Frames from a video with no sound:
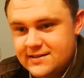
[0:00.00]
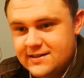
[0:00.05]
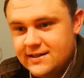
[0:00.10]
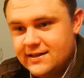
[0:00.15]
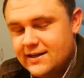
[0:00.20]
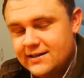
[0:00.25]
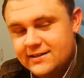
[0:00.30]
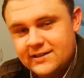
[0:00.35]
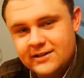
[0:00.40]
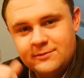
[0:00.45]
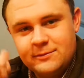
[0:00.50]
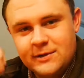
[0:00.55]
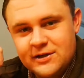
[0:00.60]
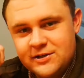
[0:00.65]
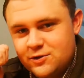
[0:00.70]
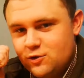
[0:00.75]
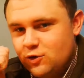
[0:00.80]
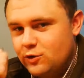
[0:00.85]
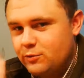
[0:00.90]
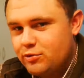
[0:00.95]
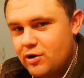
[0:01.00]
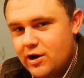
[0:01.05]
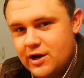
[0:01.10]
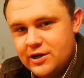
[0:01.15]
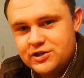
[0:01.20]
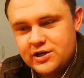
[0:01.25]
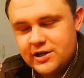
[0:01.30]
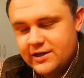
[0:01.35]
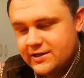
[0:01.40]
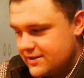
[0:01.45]
then. I did my school
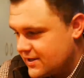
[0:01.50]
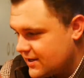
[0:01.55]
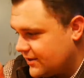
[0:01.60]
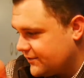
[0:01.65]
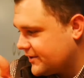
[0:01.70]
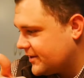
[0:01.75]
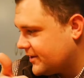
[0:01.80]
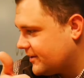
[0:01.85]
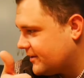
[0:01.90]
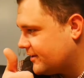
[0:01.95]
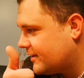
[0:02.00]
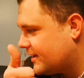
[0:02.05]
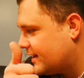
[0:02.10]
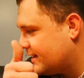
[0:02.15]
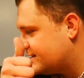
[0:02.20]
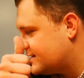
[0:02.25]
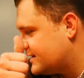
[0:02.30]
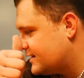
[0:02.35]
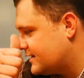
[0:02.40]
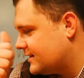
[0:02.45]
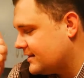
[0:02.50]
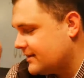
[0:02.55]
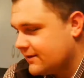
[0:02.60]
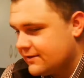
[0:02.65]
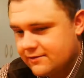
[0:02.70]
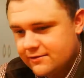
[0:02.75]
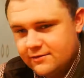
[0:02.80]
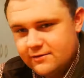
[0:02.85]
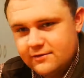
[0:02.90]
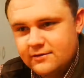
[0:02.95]
projects on there.
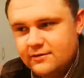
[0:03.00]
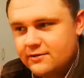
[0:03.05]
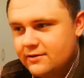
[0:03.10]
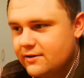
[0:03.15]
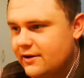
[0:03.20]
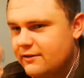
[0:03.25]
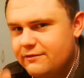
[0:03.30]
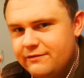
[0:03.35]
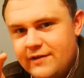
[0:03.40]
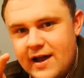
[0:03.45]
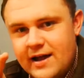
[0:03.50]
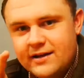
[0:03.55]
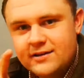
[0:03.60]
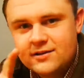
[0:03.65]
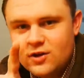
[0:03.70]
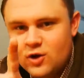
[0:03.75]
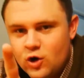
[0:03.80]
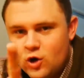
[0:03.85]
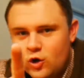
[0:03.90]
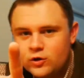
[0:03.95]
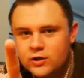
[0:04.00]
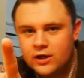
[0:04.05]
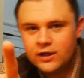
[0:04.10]
In fact, hold